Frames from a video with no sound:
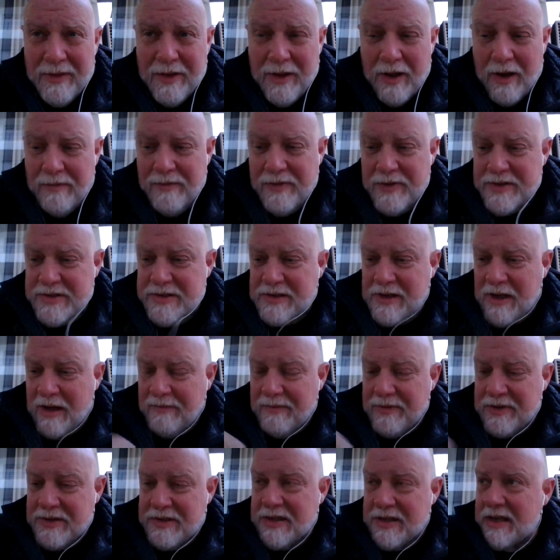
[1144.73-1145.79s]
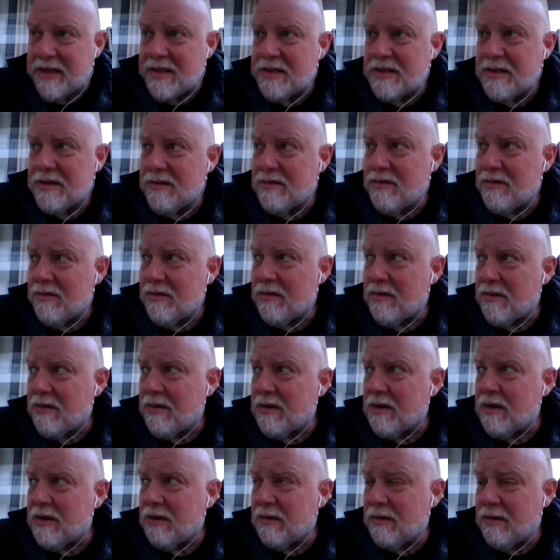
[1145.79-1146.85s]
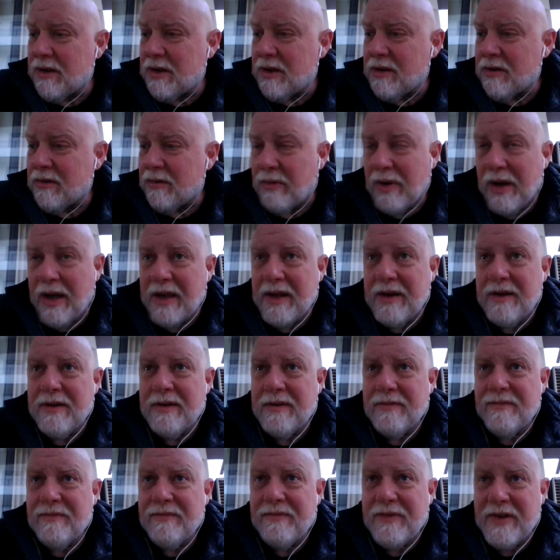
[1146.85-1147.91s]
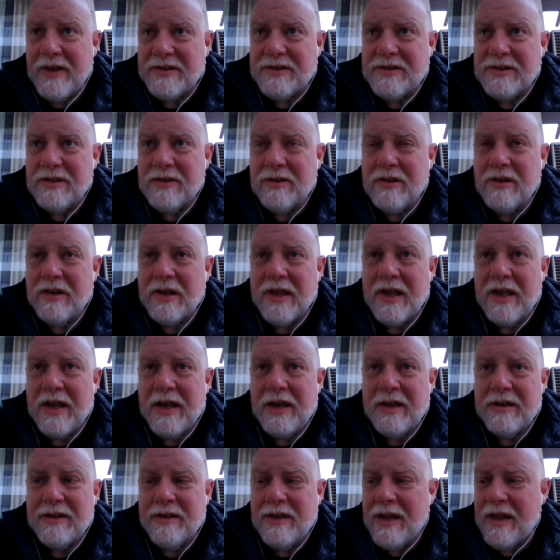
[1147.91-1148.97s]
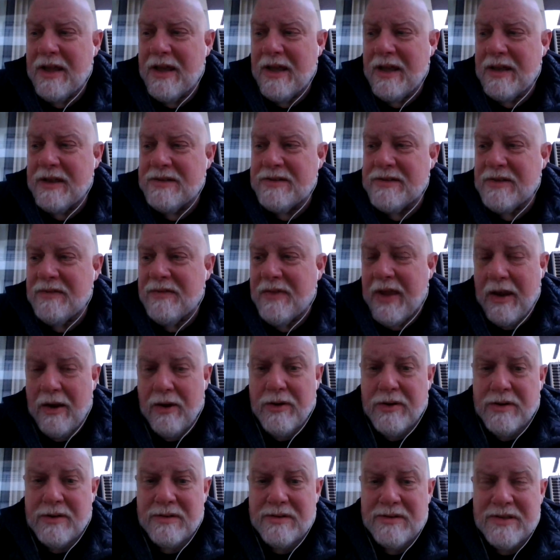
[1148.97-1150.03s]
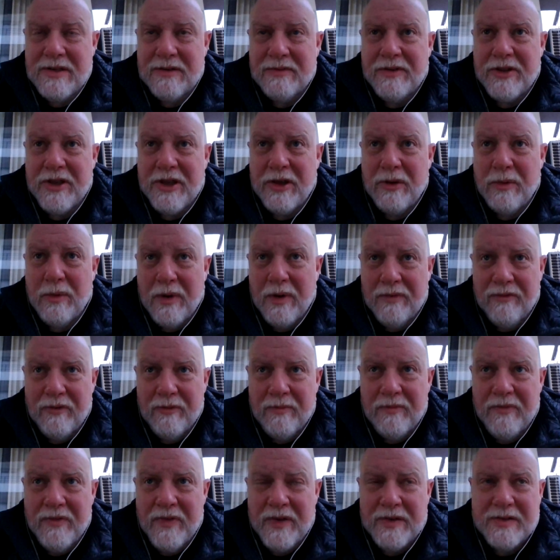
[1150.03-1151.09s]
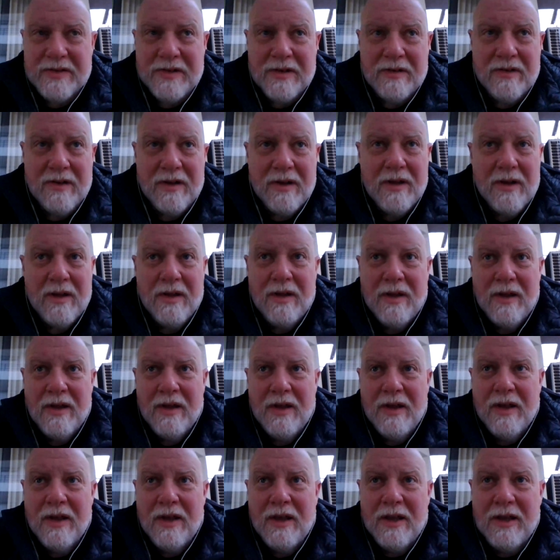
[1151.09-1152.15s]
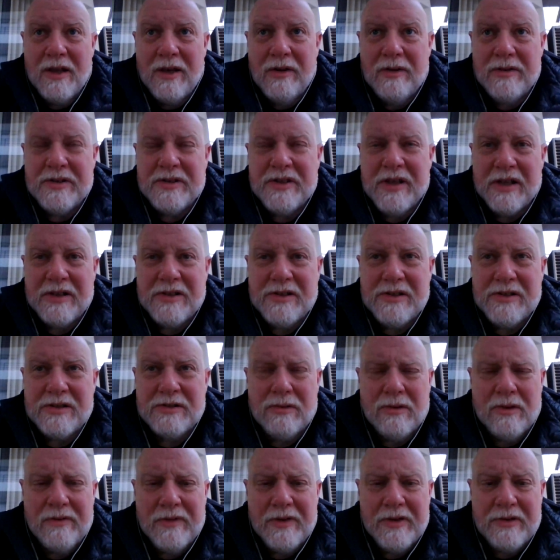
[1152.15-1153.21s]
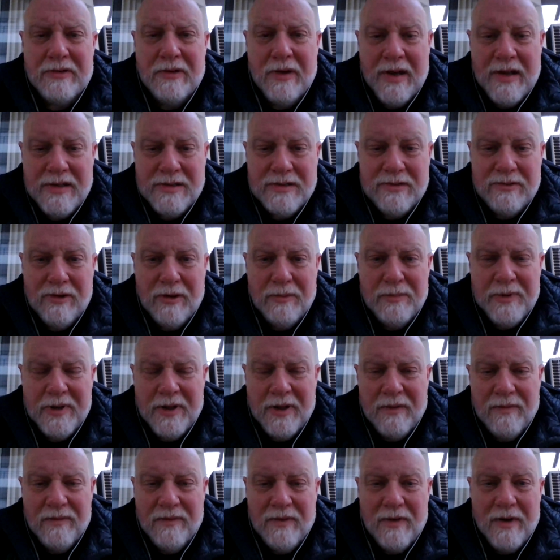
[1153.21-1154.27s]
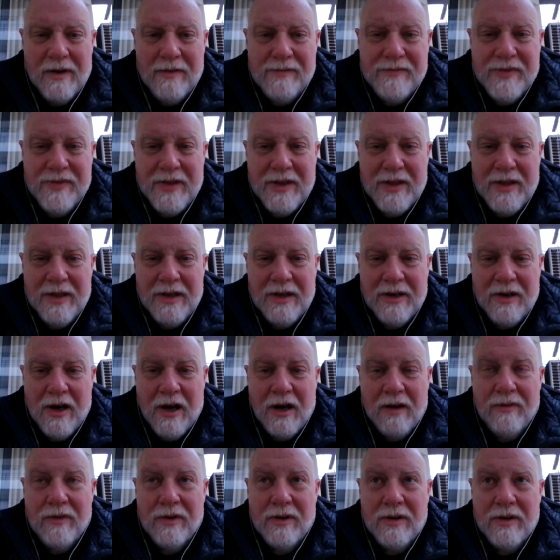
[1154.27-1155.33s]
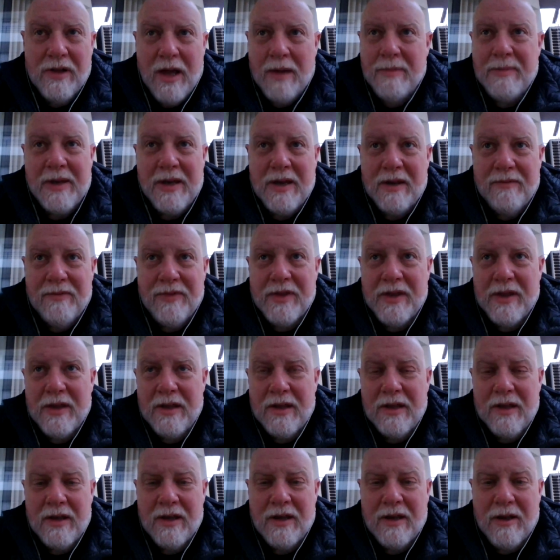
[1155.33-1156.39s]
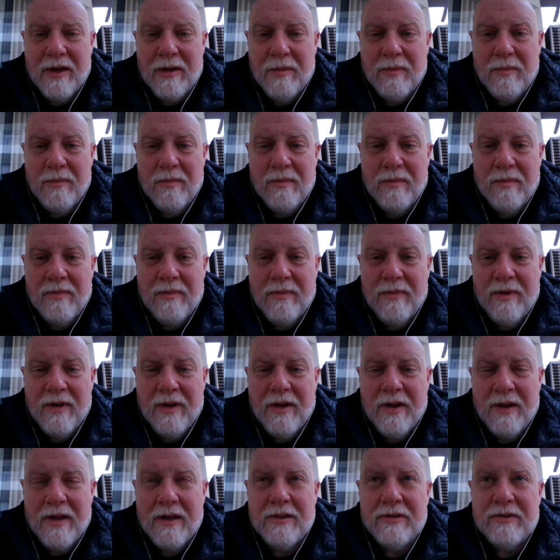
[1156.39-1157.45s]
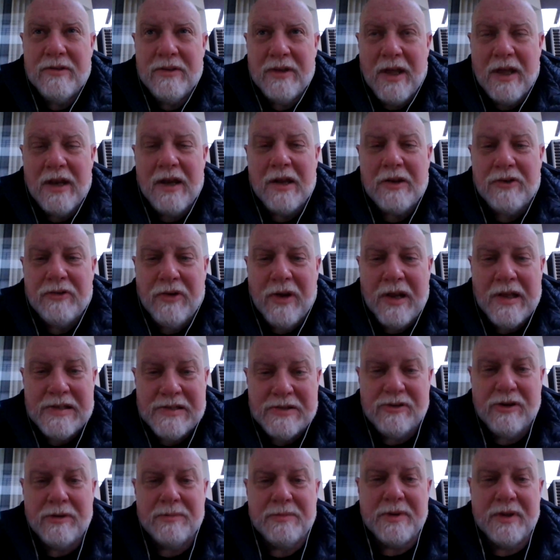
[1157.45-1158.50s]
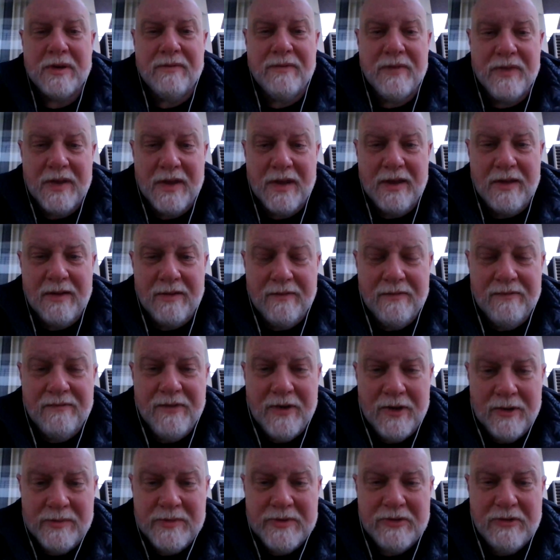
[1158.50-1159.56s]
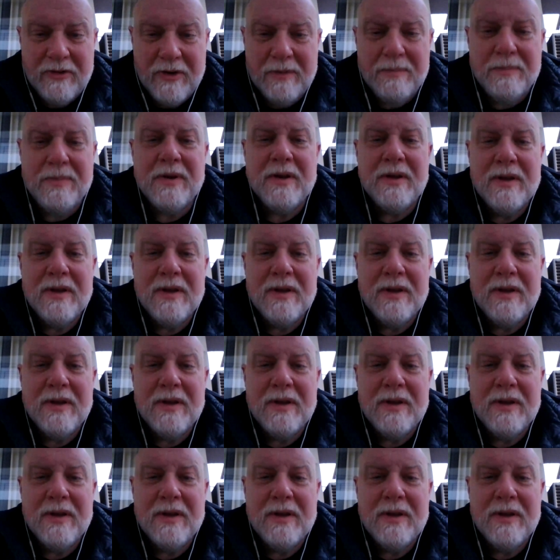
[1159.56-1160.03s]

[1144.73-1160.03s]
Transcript: of this novelization, clearly could write fiction, could get into the heads of characters, everything you want from fiction. You know, it's not just sort of a transcript of, of the novel. I mean, of the, uh, not a transcript of the film script.